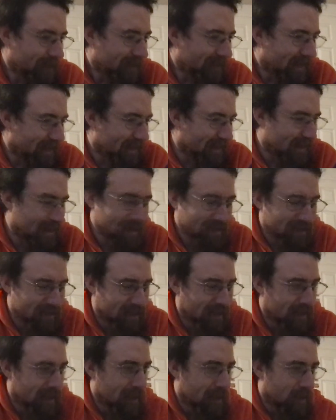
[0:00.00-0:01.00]
It is
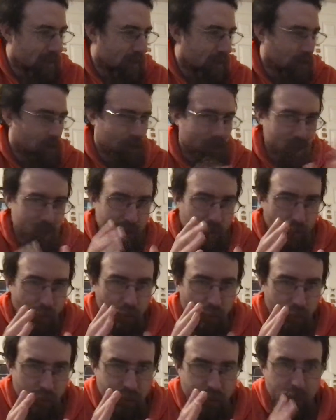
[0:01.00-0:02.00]
entirely
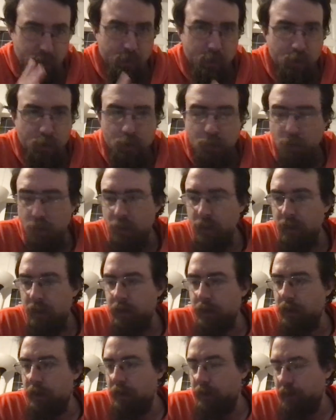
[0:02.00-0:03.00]
possible to,
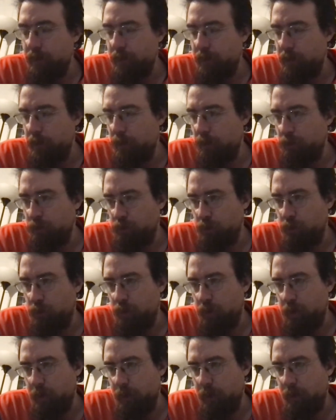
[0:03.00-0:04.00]
to talk
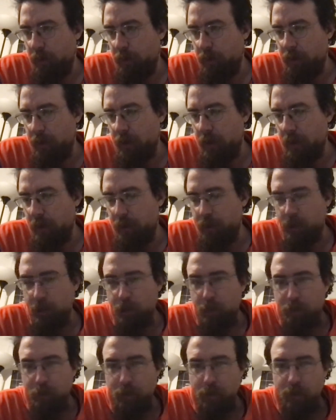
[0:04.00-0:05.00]
about a game
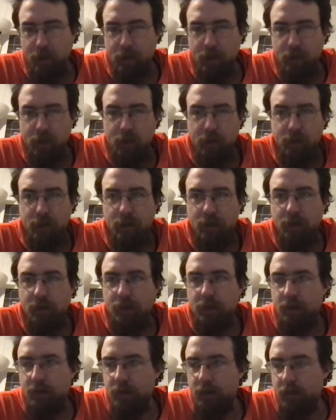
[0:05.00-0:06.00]
without being,
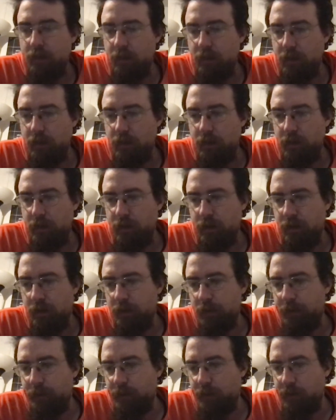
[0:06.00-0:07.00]
being
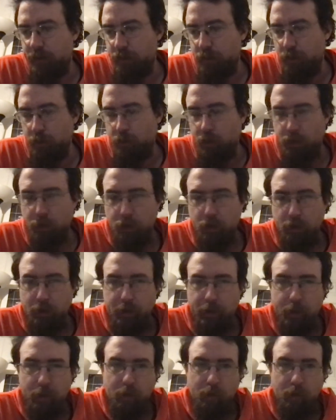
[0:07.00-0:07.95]
so hard about it, I